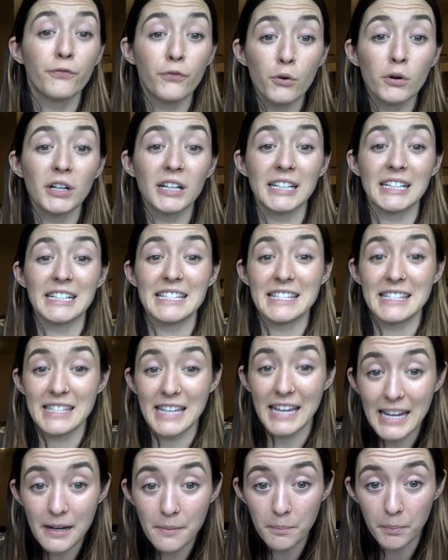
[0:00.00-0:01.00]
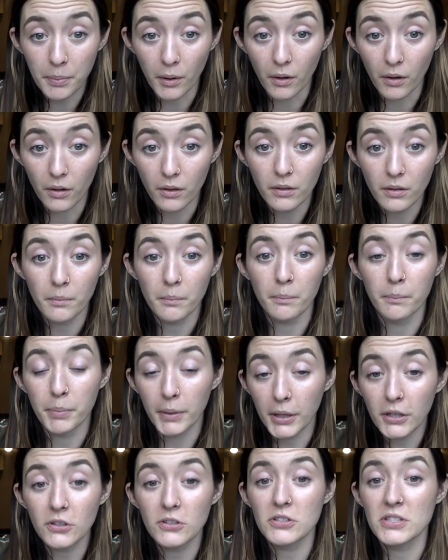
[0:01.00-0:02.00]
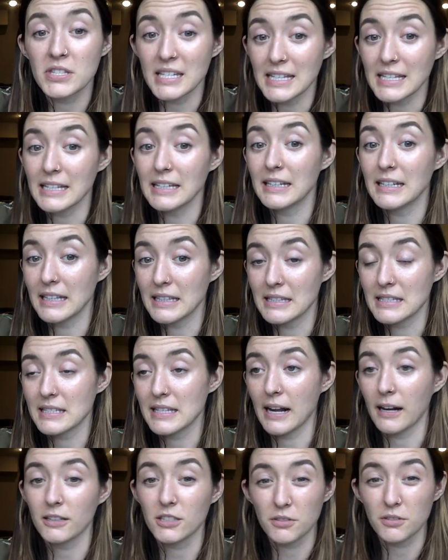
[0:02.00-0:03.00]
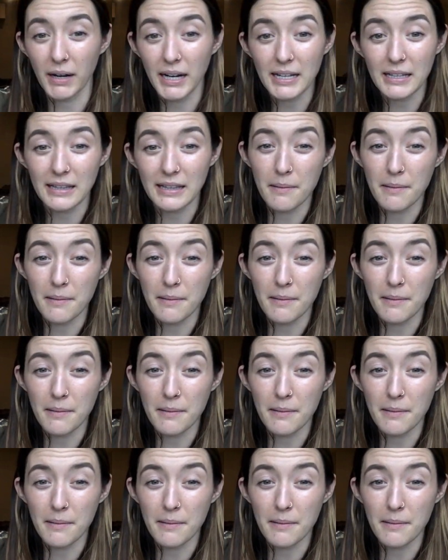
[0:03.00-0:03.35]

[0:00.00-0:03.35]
For example, birds eat insects, right?